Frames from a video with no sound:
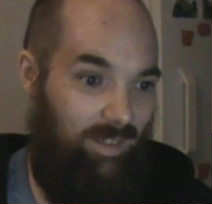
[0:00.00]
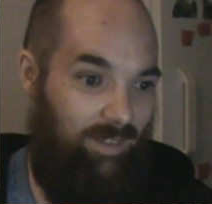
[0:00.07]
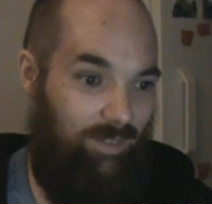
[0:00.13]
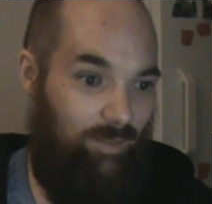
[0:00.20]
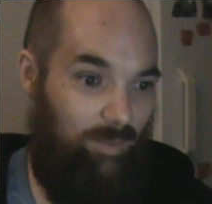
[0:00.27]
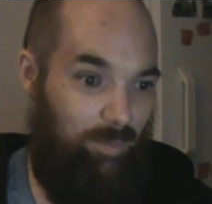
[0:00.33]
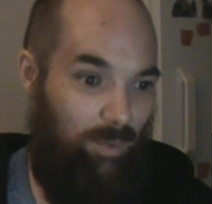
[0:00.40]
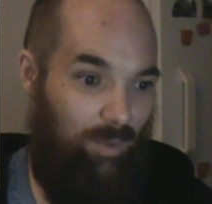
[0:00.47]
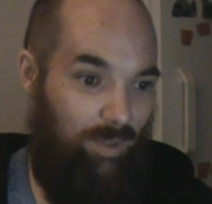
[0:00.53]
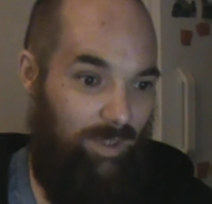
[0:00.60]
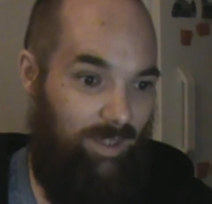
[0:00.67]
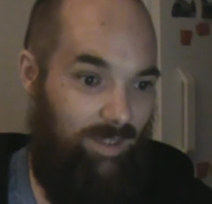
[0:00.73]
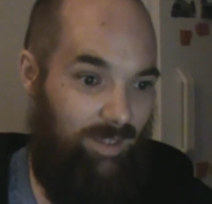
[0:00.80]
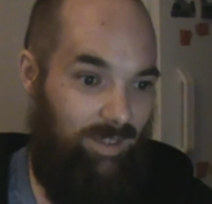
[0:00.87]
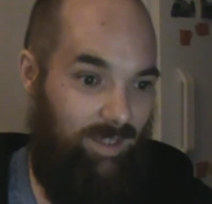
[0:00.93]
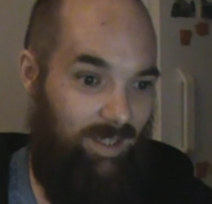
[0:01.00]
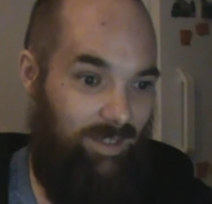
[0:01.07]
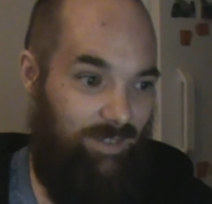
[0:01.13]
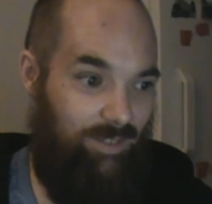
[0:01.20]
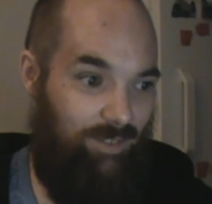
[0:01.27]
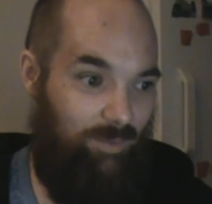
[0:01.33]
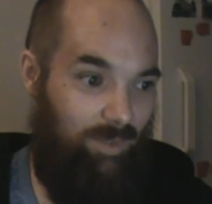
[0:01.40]
The report
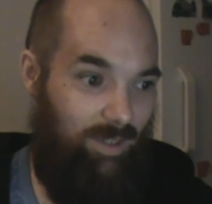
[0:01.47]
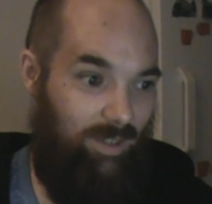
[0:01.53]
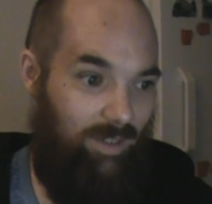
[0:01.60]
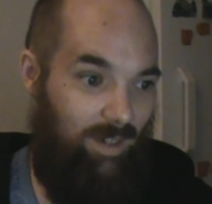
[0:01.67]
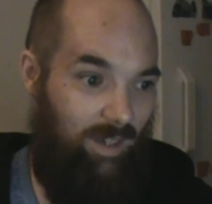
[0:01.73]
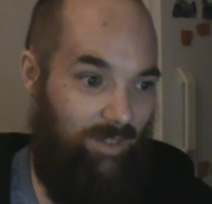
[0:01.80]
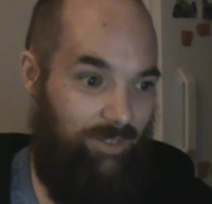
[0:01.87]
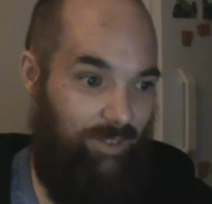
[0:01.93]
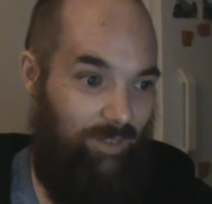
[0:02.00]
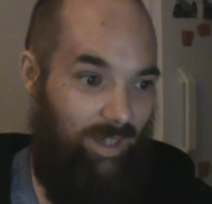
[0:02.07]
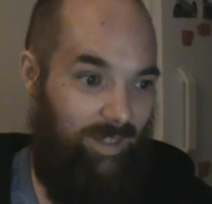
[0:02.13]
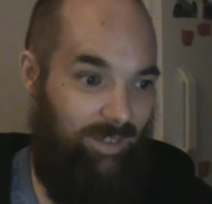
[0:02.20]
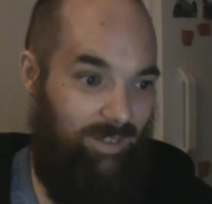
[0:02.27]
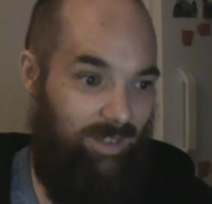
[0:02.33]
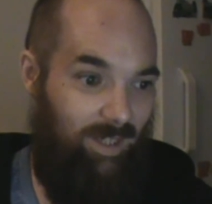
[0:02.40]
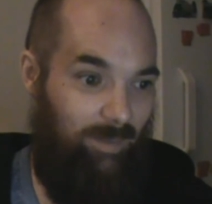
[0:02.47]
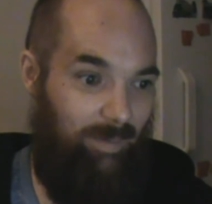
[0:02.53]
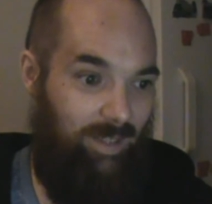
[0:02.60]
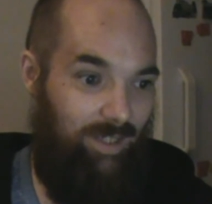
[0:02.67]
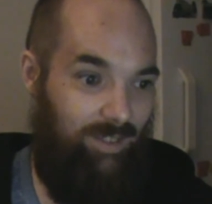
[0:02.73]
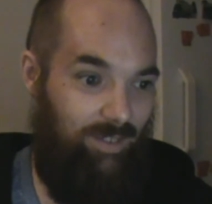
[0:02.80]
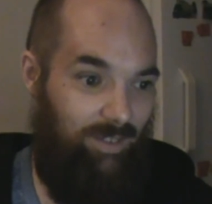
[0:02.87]
indicates this worker also had
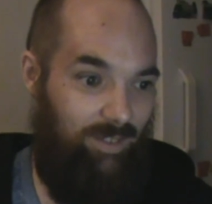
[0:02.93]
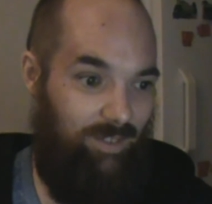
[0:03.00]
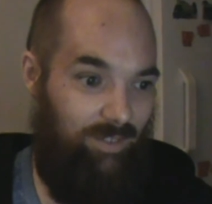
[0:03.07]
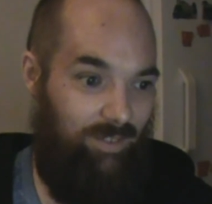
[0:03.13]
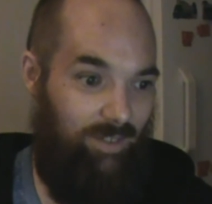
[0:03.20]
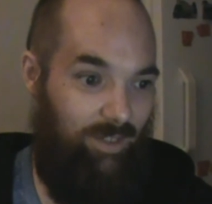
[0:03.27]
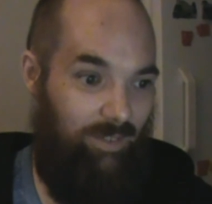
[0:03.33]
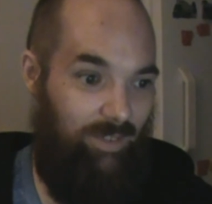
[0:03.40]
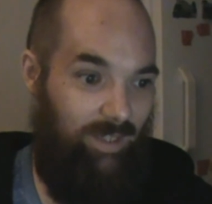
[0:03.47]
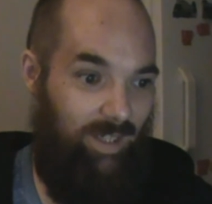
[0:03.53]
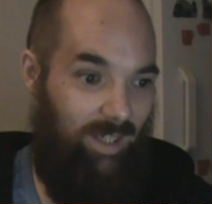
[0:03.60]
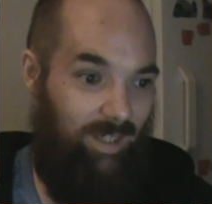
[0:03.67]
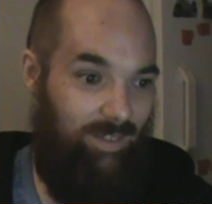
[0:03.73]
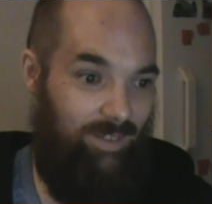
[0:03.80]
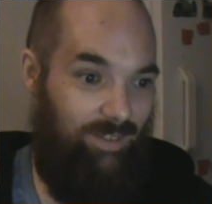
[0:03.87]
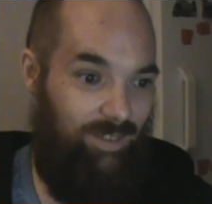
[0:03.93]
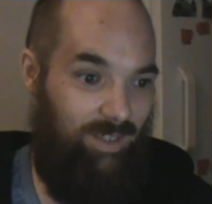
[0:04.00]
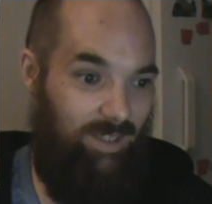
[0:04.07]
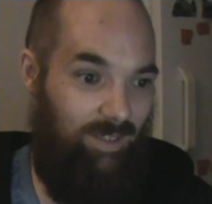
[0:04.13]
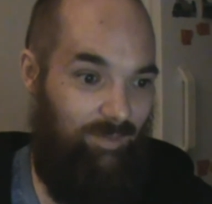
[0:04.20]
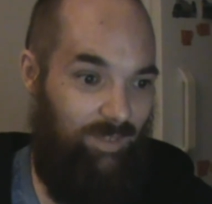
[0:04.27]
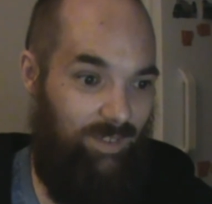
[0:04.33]
contamination on his clothing and the
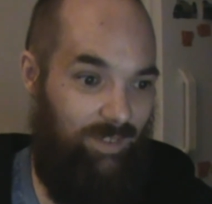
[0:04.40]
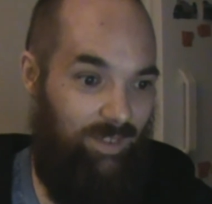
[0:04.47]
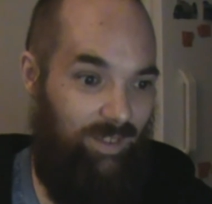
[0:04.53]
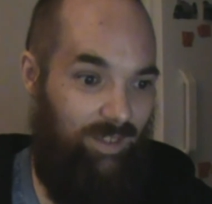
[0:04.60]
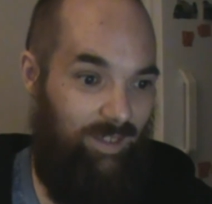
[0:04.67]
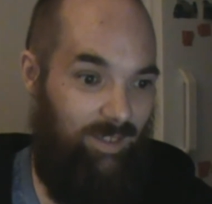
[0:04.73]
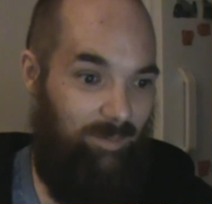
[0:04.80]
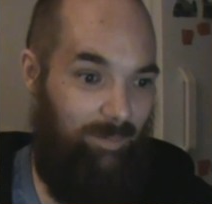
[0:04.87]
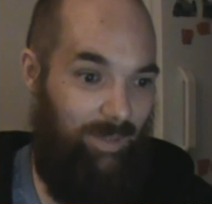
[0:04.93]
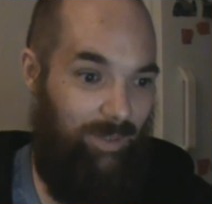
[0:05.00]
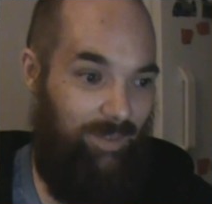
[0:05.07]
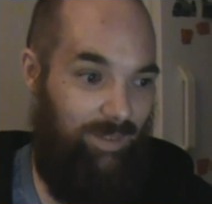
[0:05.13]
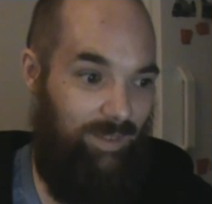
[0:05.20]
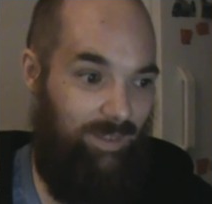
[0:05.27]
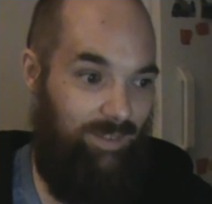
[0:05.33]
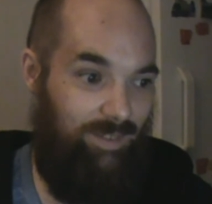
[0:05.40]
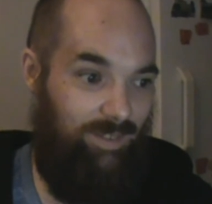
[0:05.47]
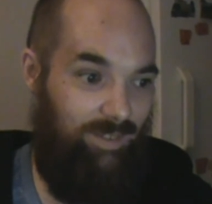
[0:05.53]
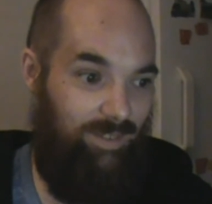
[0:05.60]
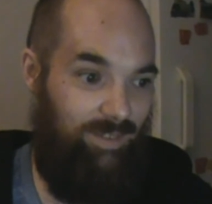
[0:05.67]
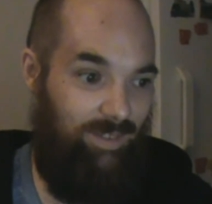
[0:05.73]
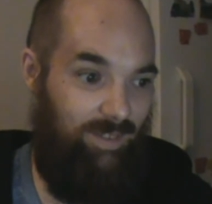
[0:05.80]
skin of his leg. In both
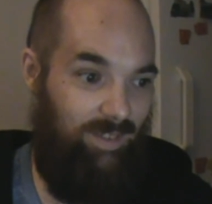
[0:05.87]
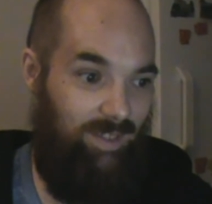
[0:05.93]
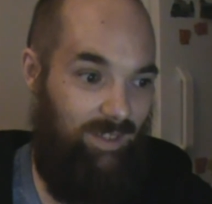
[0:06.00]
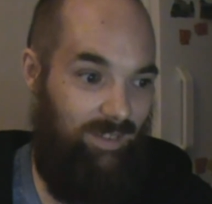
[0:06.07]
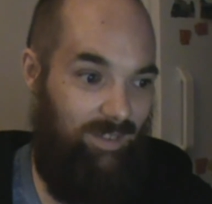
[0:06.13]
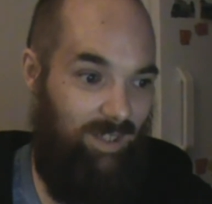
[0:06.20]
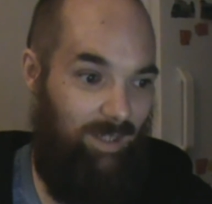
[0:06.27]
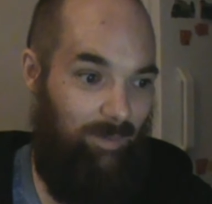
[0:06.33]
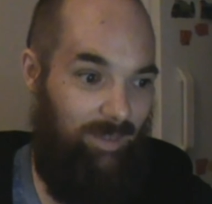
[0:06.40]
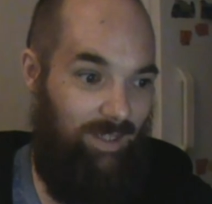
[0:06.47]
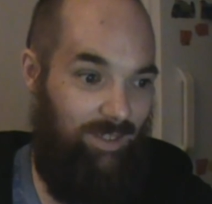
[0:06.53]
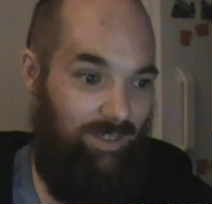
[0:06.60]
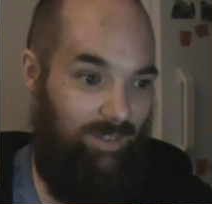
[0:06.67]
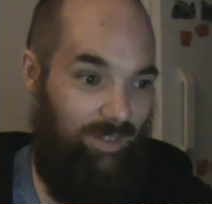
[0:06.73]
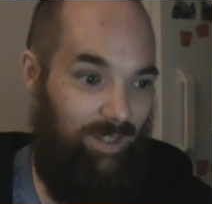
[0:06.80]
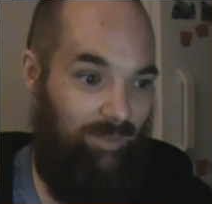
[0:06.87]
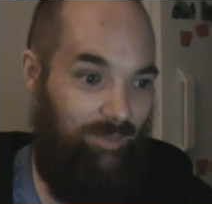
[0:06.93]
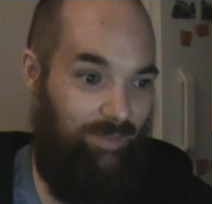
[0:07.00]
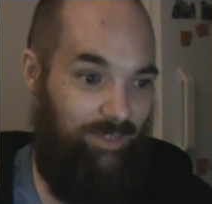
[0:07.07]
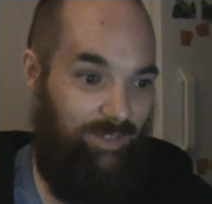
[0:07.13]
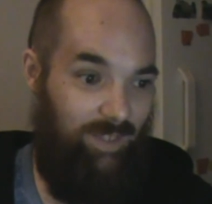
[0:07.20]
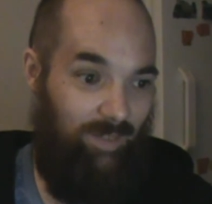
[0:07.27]
incidents, the contamination level
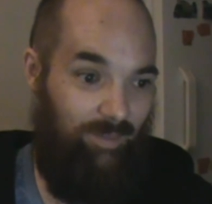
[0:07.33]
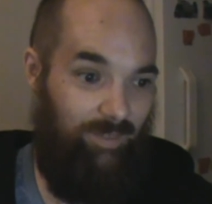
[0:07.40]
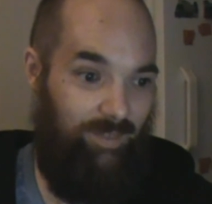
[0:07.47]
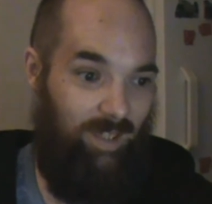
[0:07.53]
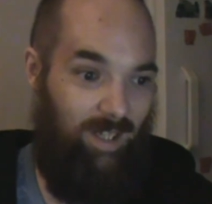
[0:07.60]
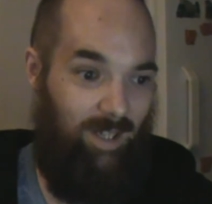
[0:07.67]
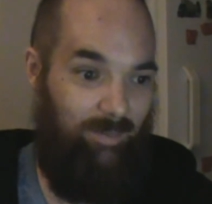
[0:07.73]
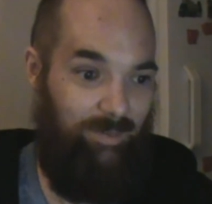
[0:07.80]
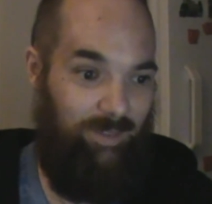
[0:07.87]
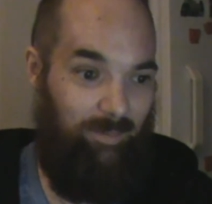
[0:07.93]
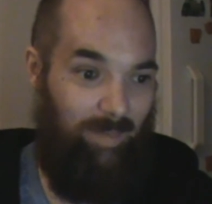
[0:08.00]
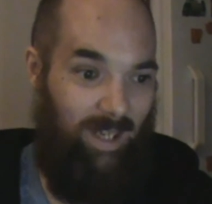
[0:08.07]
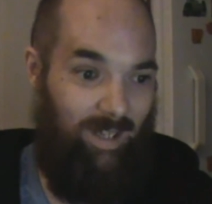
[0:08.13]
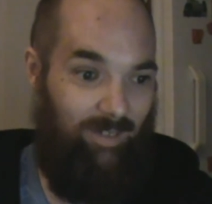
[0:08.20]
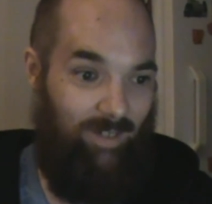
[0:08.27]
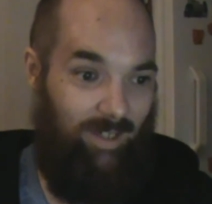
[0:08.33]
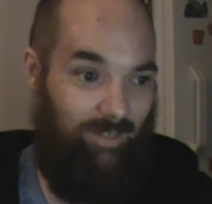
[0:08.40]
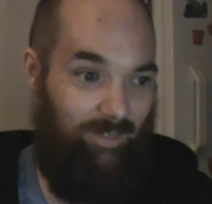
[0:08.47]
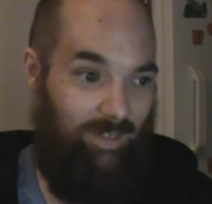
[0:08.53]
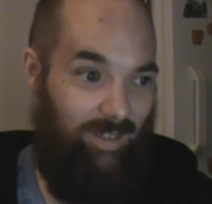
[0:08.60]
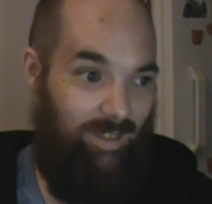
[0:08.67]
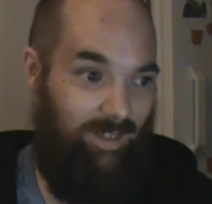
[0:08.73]
was several times the
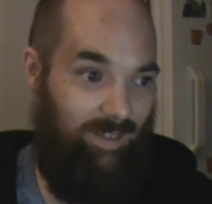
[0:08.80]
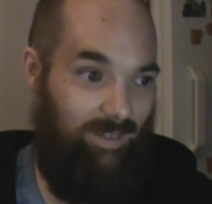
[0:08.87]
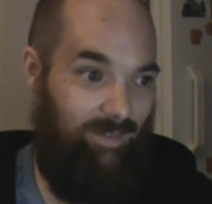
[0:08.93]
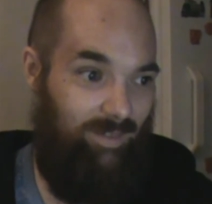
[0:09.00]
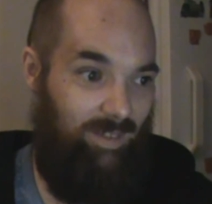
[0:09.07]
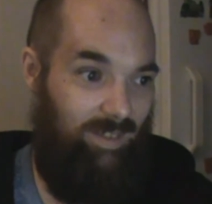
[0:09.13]
background reading.